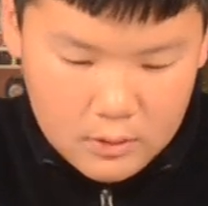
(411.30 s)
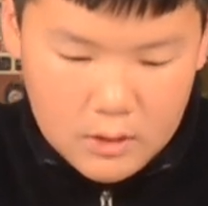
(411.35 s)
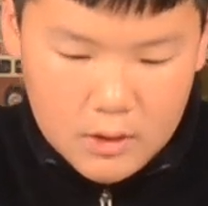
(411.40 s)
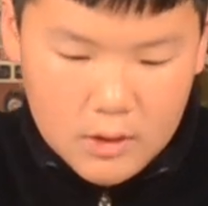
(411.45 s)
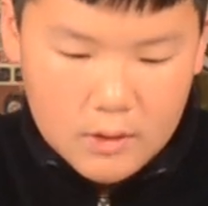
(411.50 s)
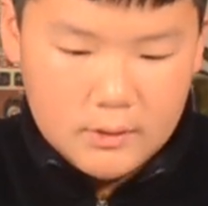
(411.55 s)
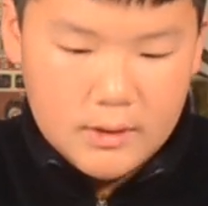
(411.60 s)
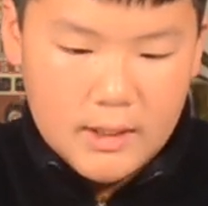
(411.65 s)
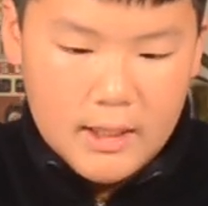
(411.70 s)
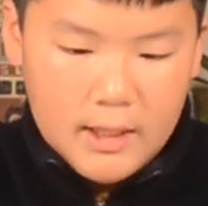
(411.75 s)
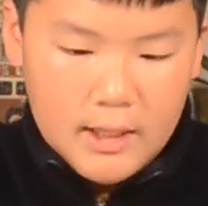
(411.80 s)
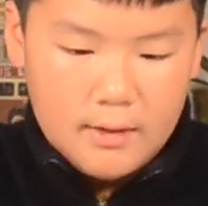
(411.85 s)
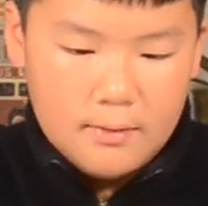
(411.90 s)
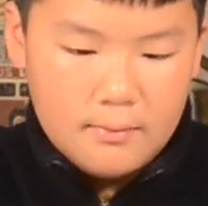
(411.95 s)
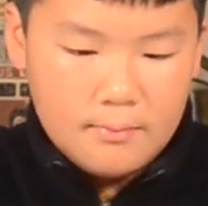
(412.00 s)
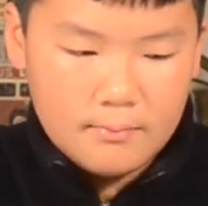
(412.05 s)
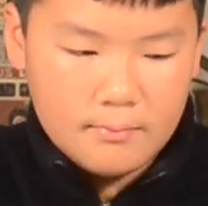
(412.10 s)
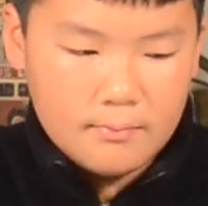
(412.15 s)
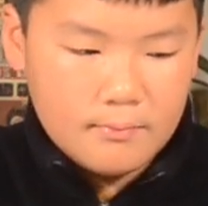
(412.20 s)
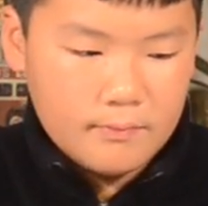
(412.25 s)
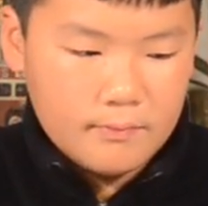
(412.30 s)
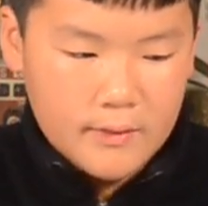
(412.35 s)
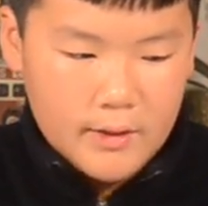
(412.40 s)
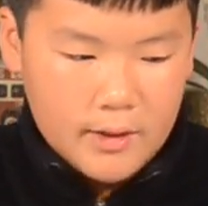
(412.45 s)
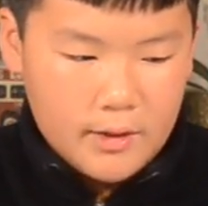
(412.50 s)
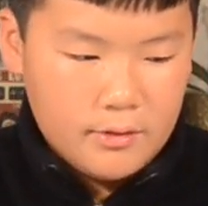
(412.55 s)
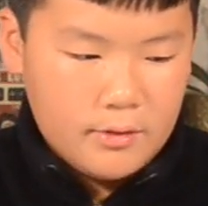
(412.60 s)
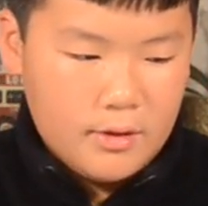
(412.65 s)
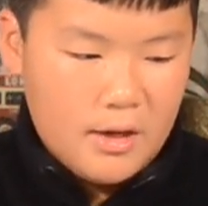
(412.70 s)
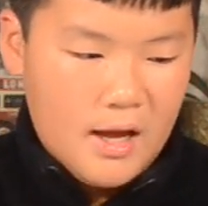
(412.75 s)
Okay,
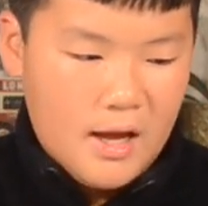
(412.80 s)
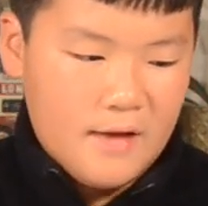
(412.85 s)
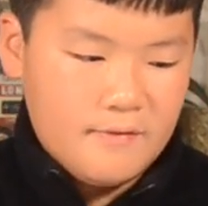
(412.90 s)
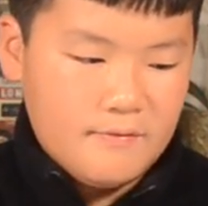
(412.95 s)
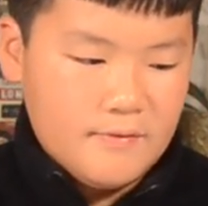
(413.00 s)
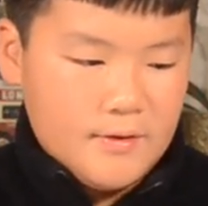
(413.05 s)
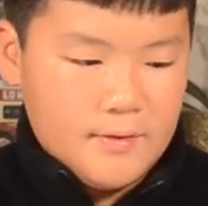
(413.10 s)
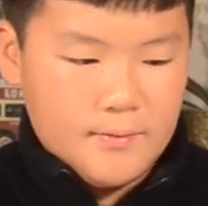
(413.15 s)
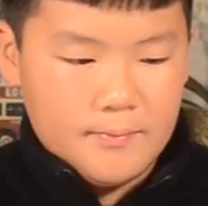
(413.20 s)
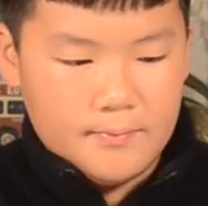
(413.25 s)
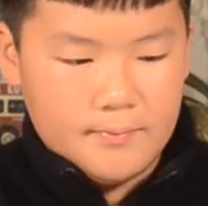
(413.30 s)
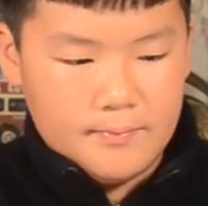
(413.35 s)
there you have it.